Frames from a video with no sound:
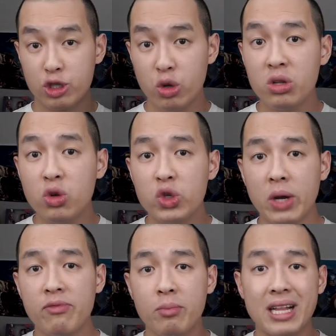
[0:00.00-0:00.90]
For students who
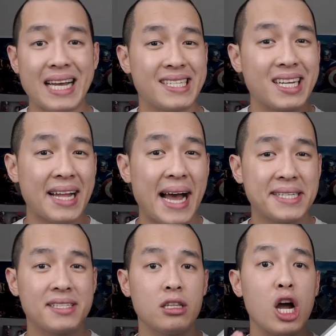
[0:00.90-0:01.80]
jump from class to
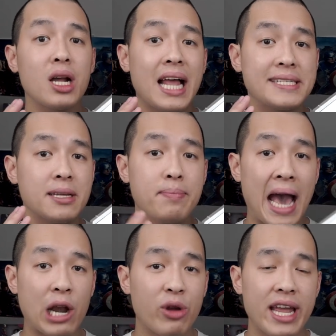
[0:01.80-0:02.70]
class, the long-lasting
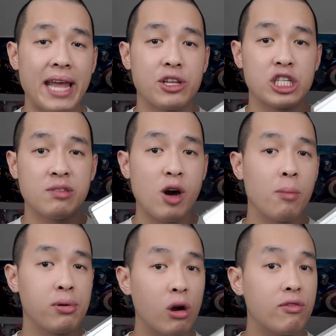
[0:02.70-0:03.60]
battery and the
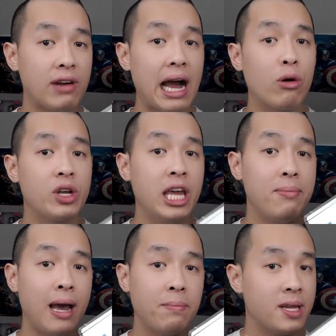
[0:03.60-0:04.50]
small profile will
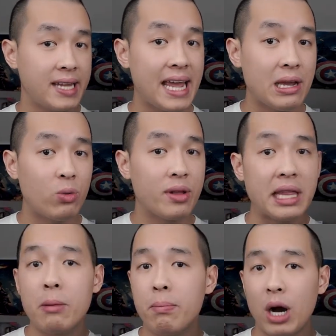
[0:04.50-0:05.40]
keep you up to date
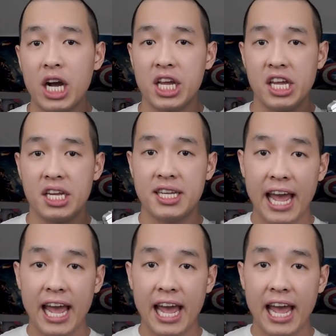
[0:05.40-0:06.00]
without bogging it